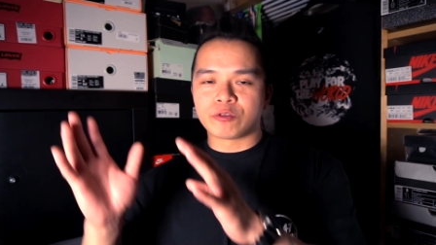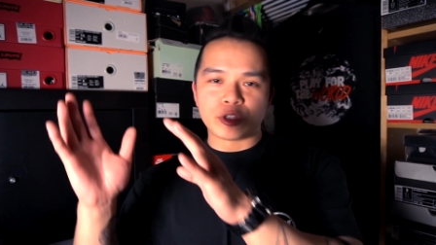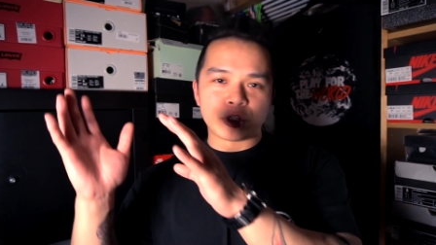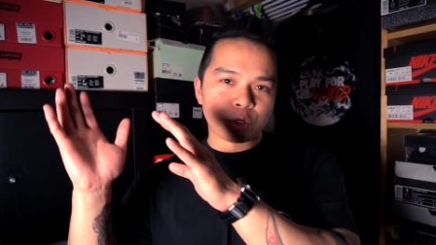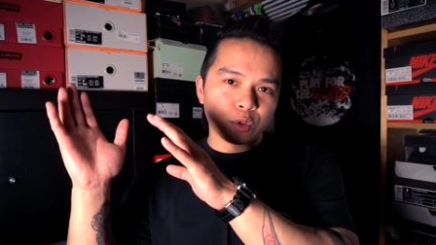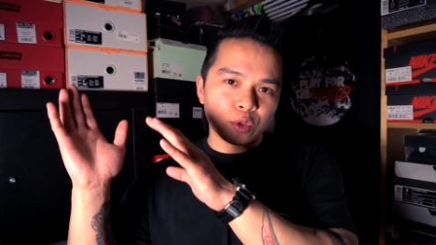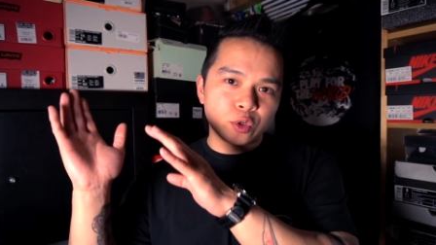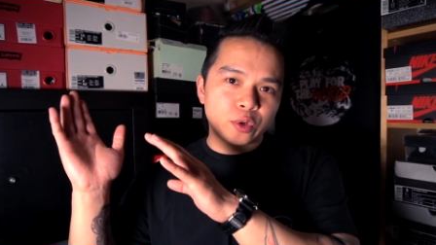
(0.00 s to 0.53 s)
you know,
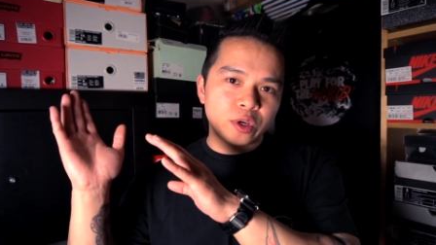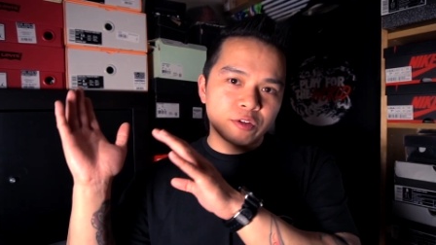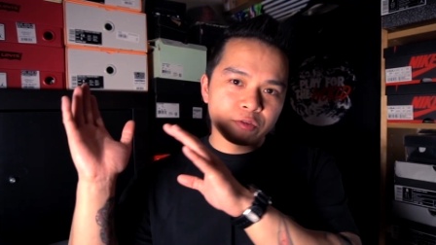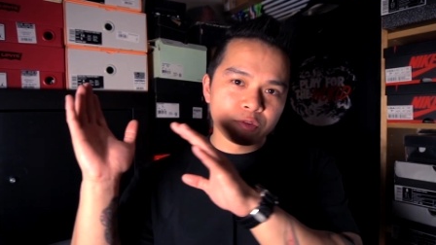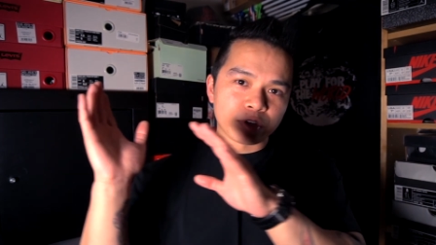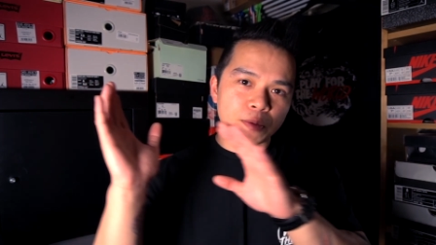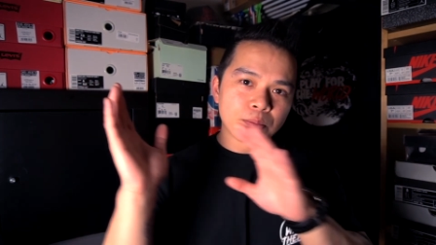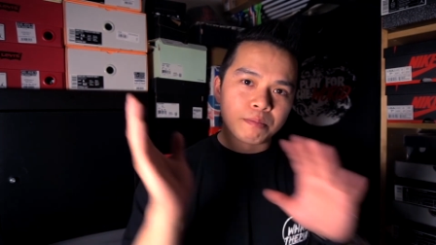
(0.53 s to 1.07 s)
all the way
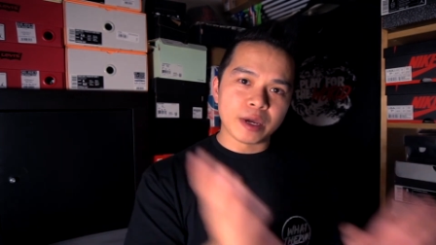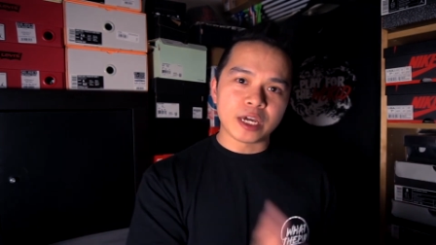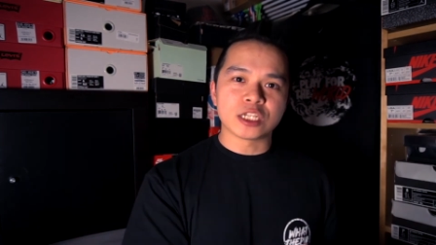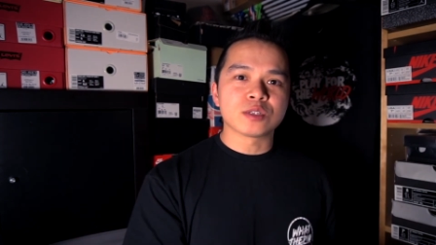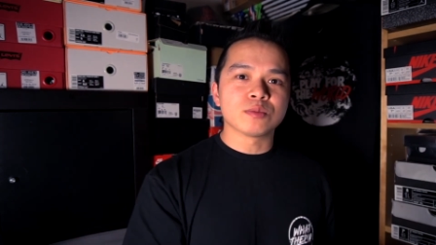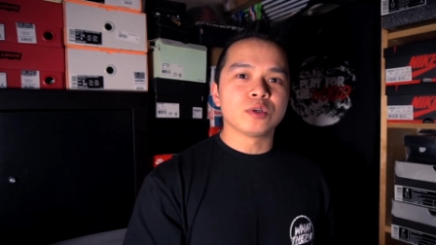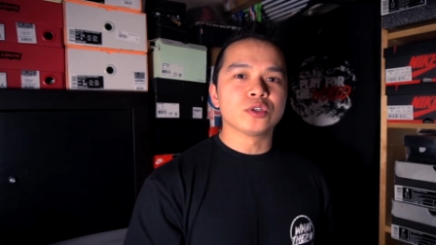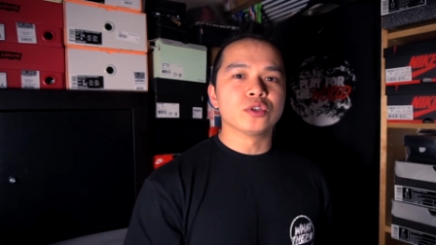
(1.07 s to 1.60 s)
from your
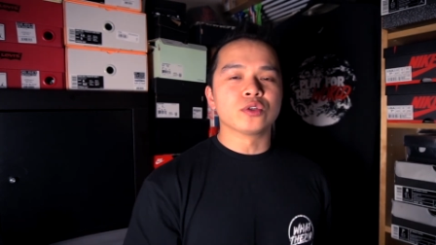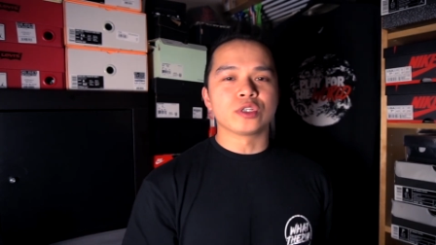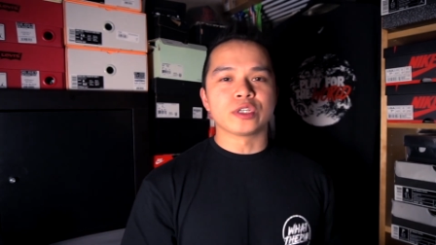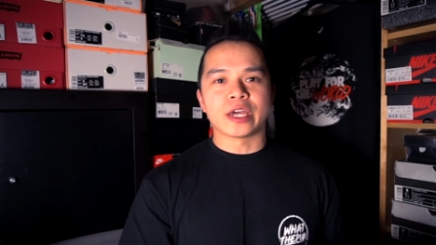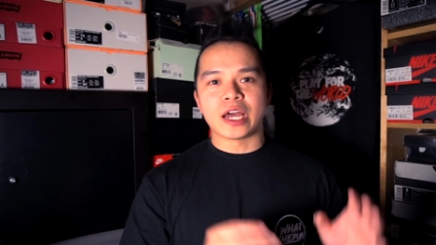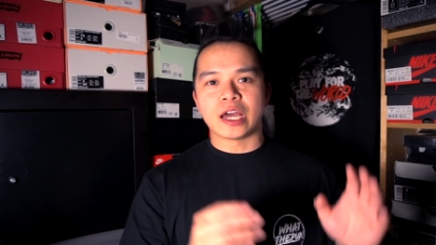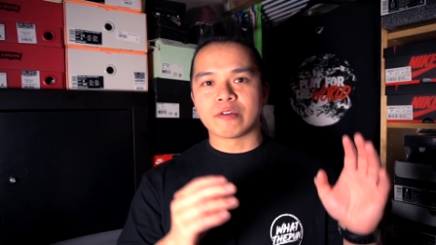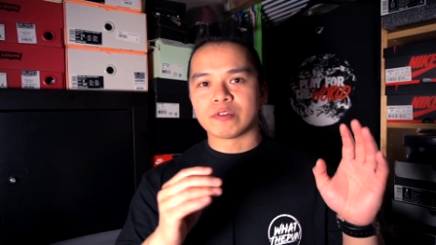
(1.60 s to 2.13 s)
base model, you
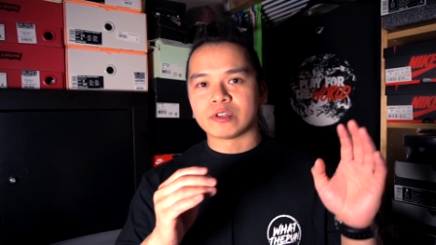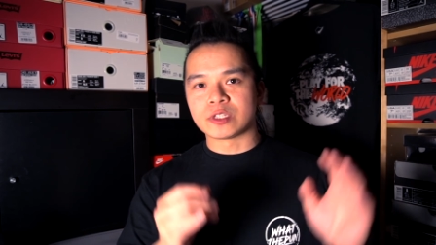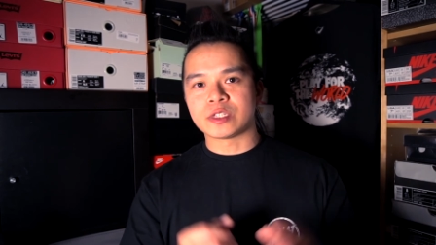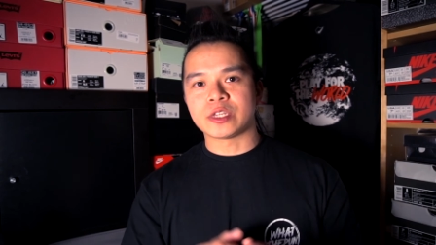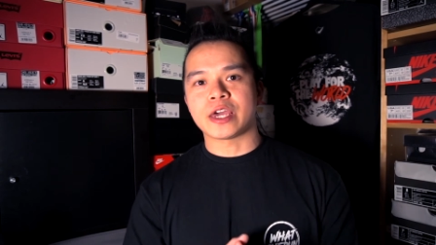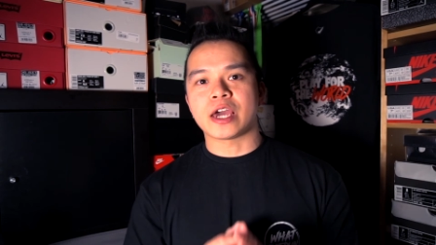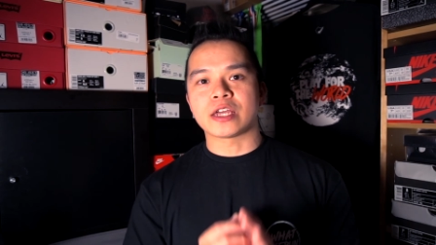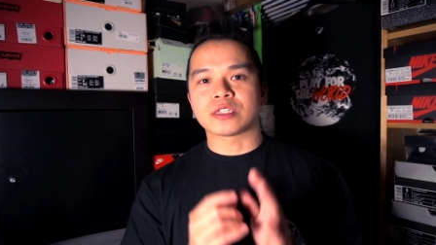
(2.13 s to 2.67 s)
have the
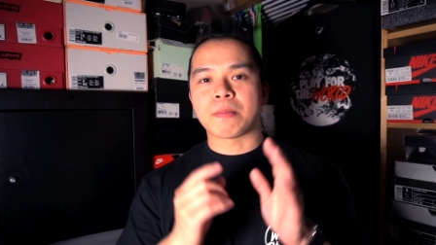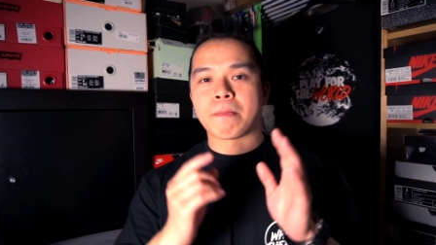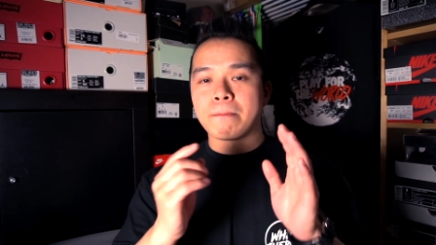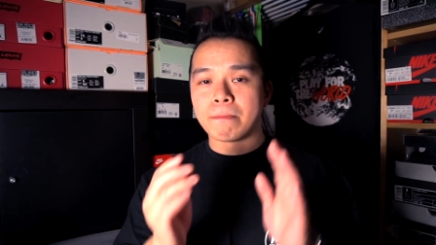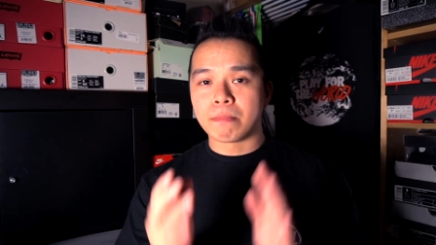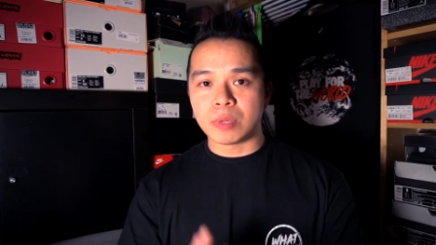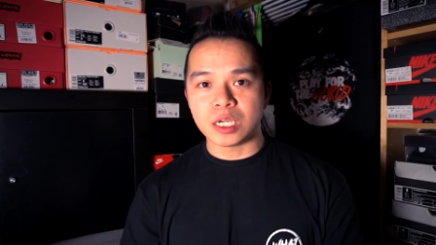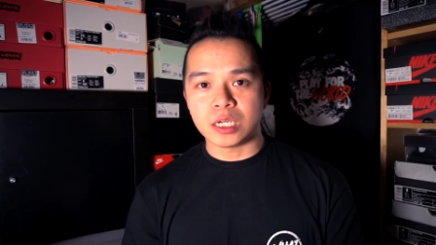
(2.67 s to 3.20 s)
Seat
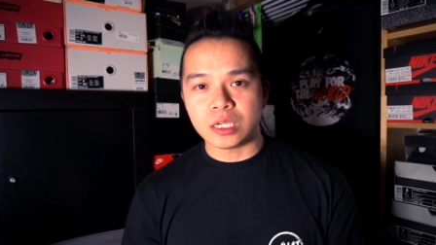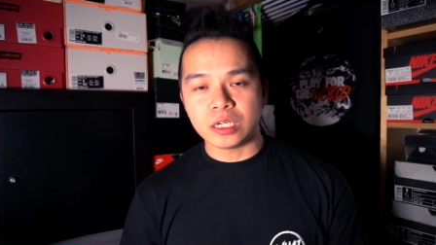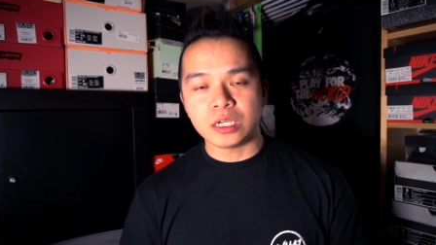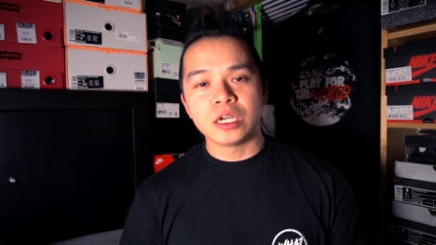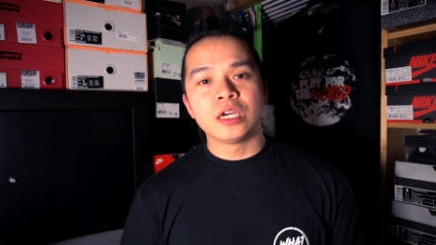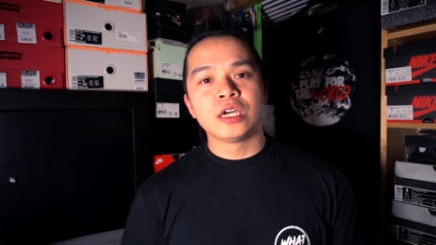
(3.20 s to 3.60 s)
Mii,